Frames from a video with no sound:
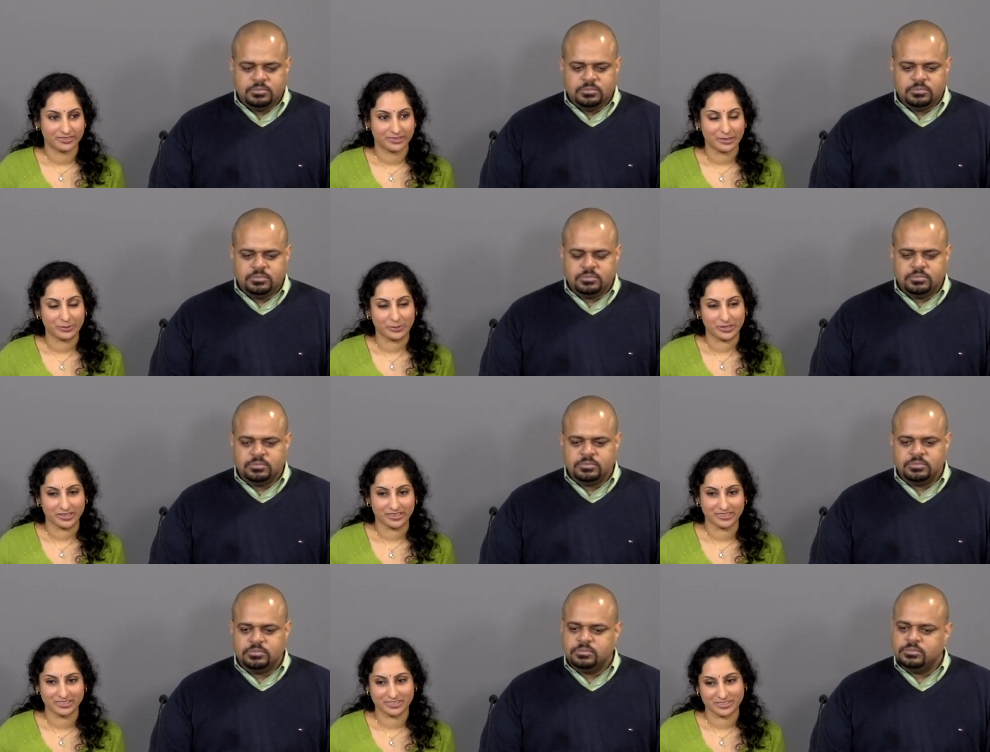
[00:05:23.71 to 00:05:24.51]
Speaker 1: they
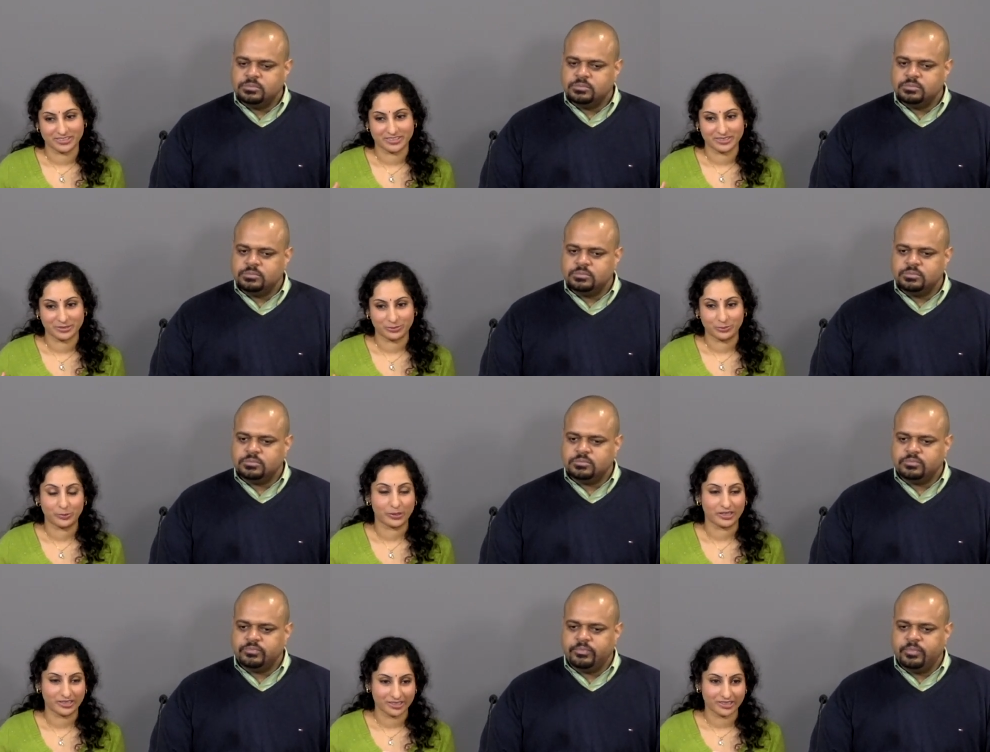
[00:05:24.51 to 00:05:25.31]
weren't just
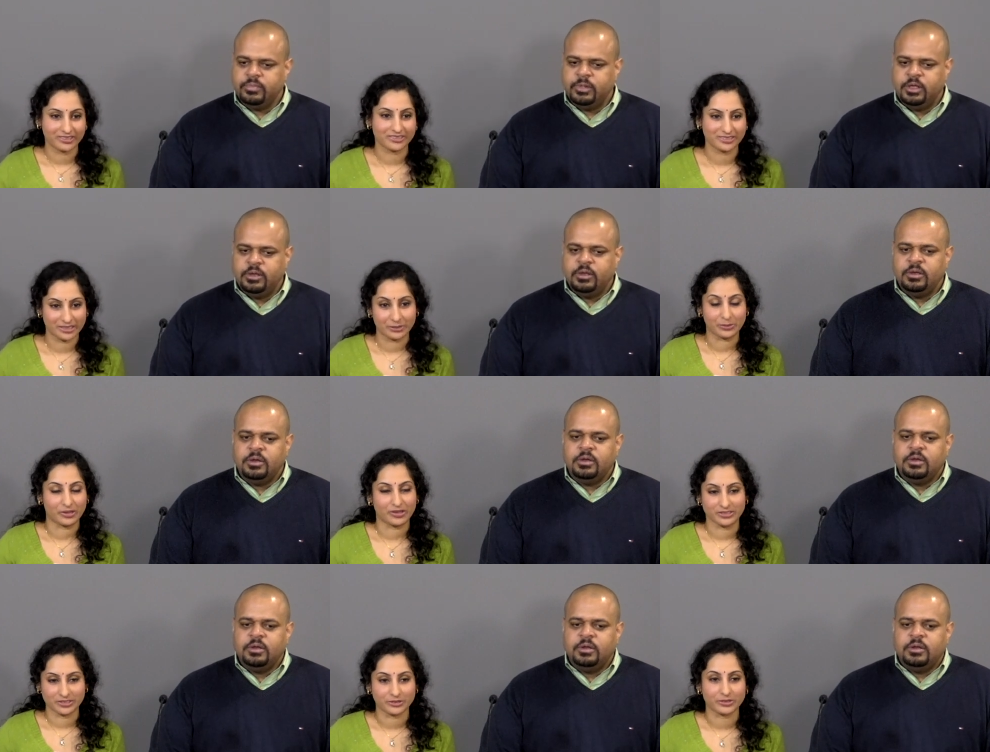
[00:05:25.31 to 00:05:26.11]
workers, they were
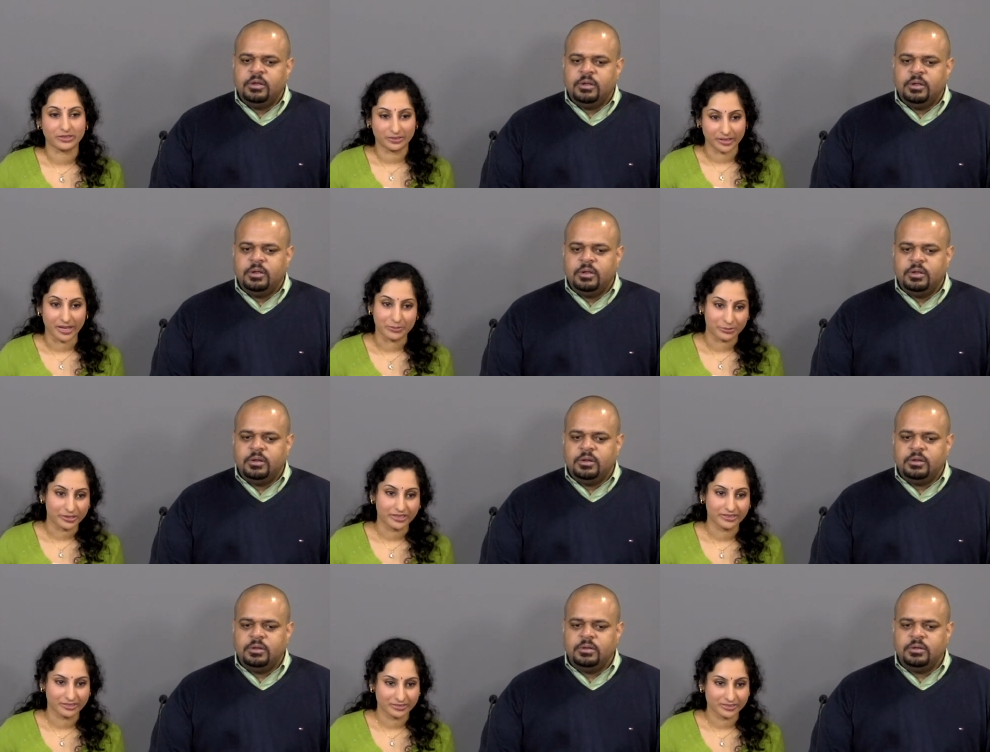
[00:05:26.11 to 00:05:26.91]
also
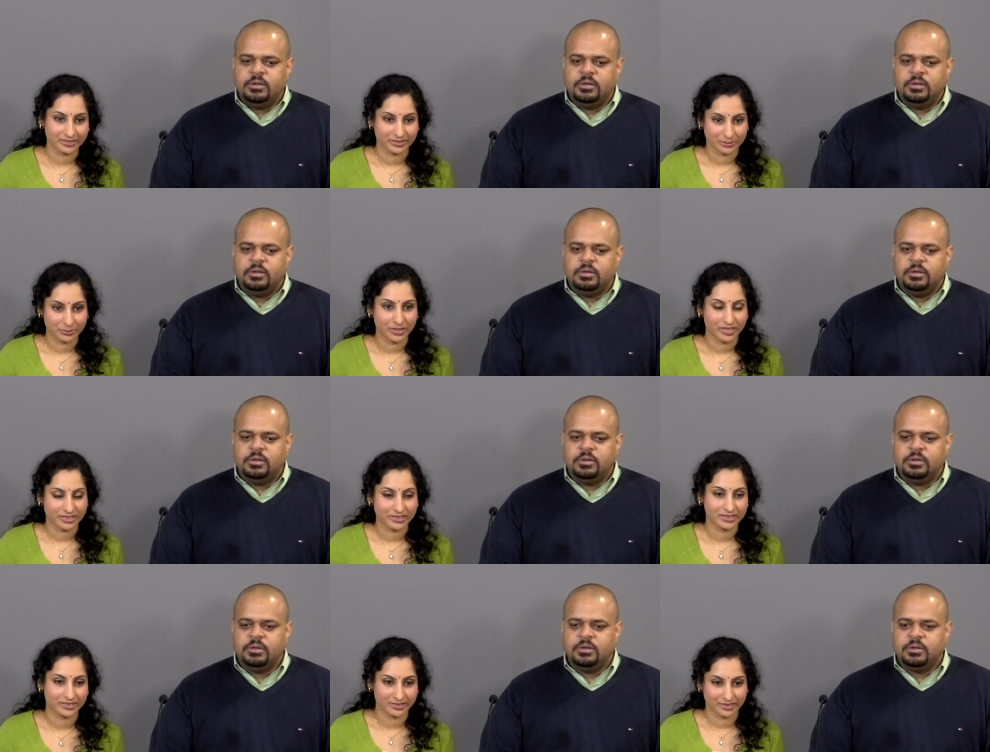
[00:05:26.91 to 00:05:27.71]
collaborators in the
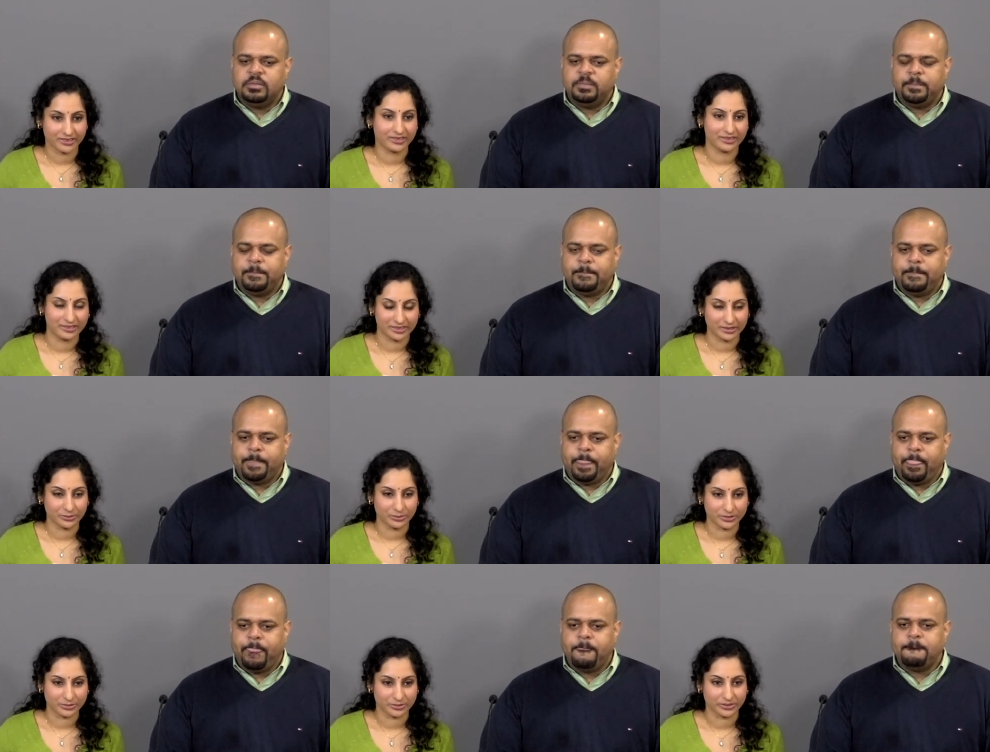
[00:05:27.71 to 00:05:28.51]
project, and I think it
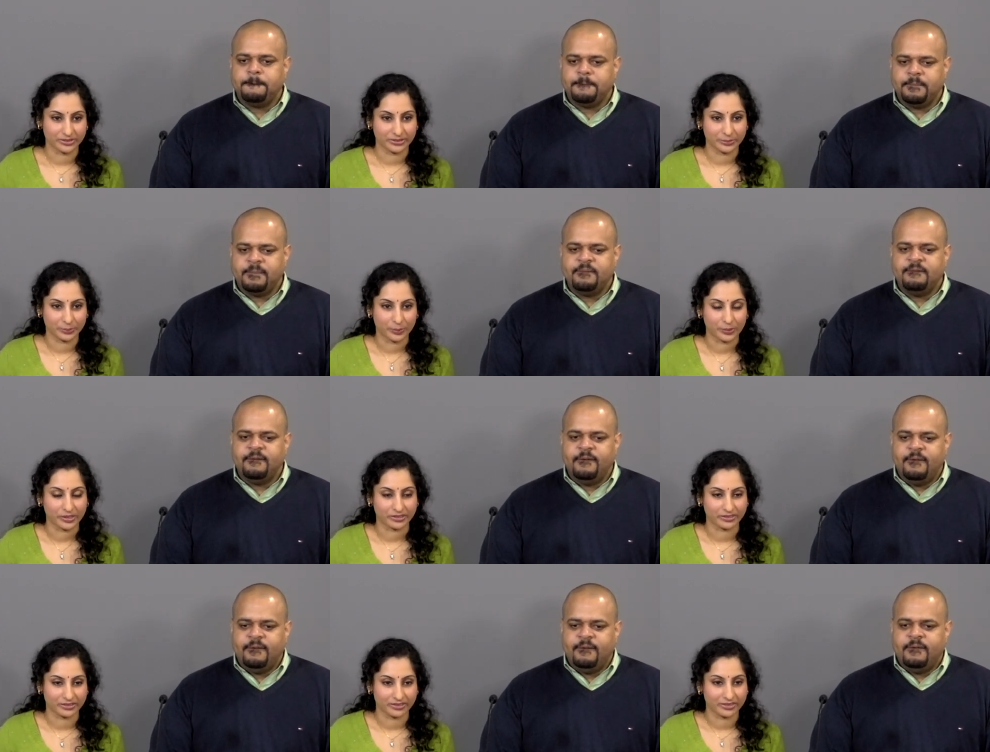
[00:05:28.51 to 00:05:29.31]
was really
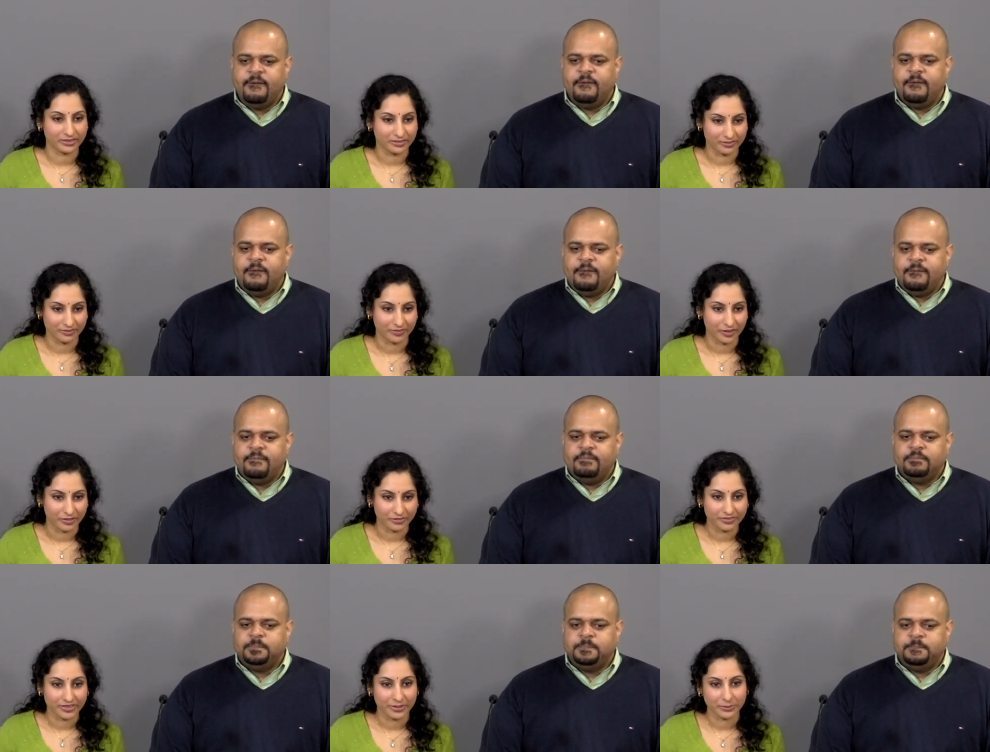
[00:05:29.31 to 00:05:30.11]
important to
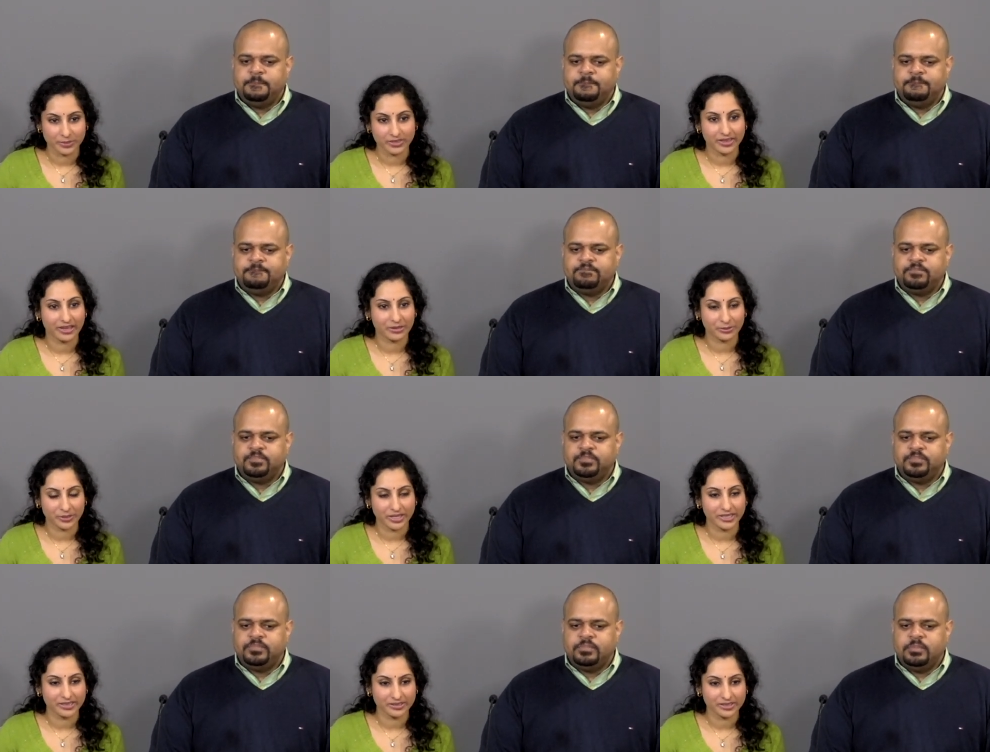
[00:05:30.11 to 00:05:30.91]
involve them in that way.